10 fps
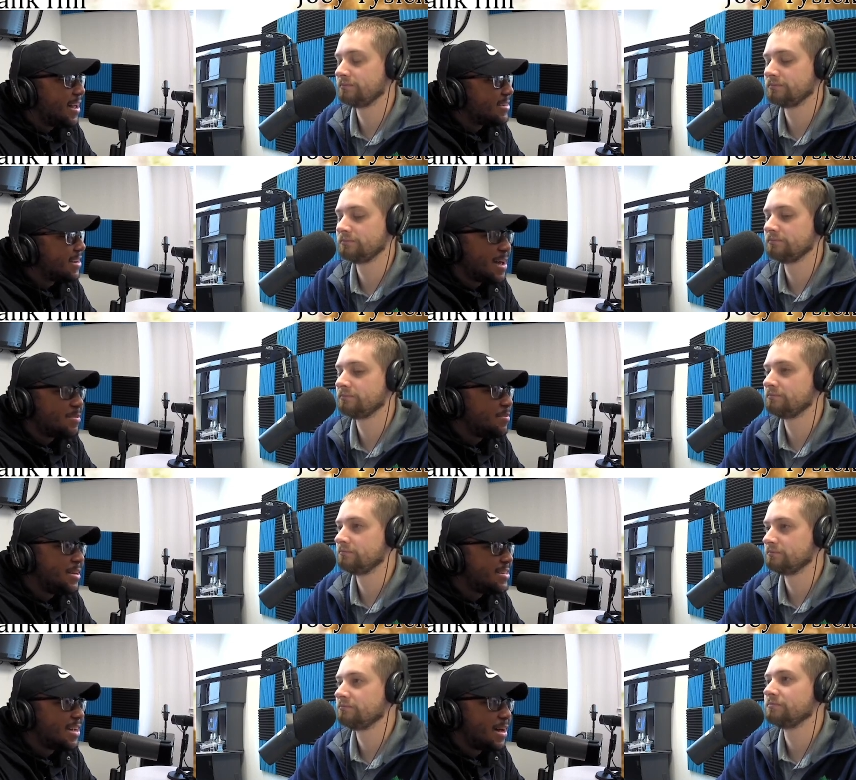Speaker 1: that hasn't happened
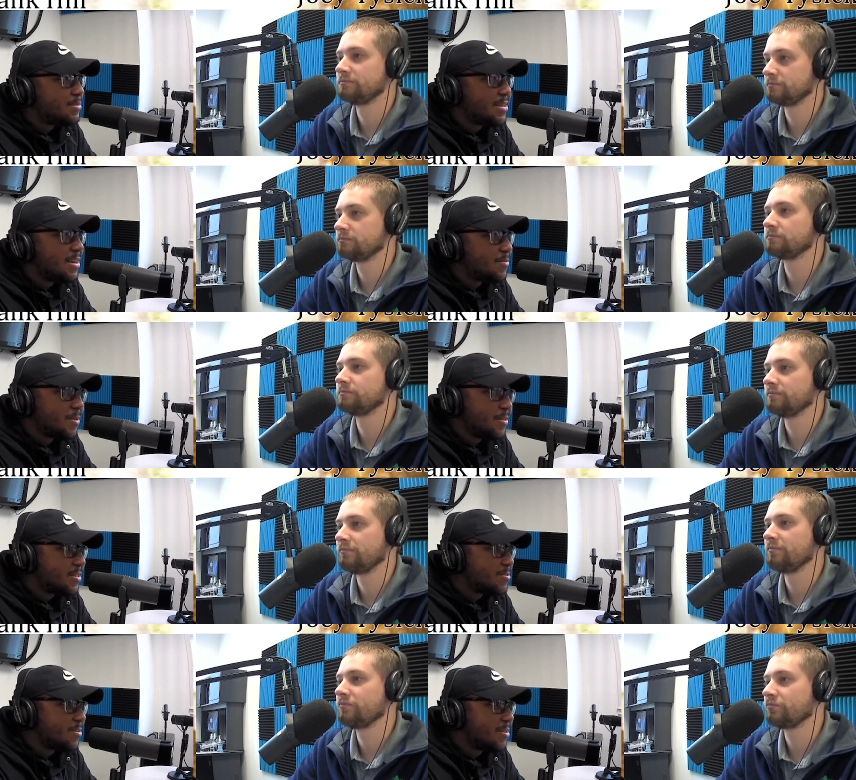many times in NFL
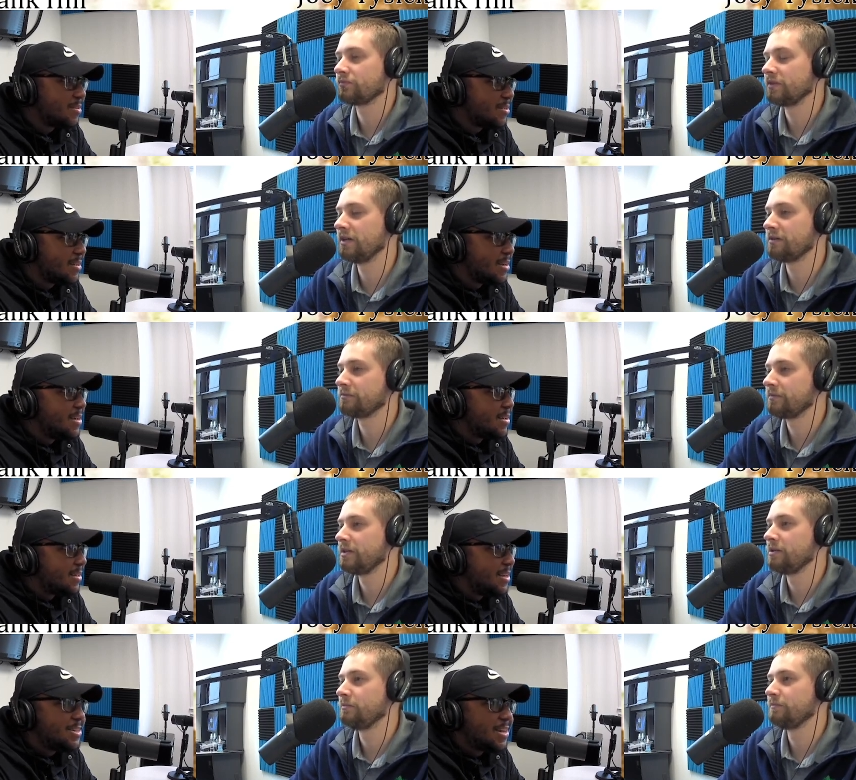history. Yeah.
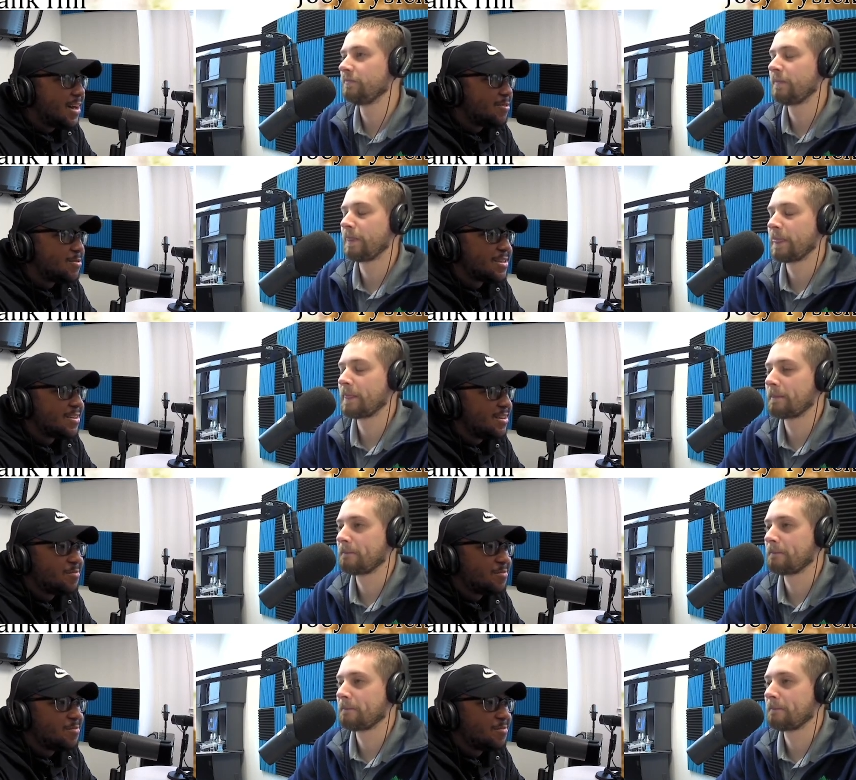Keyshawn was a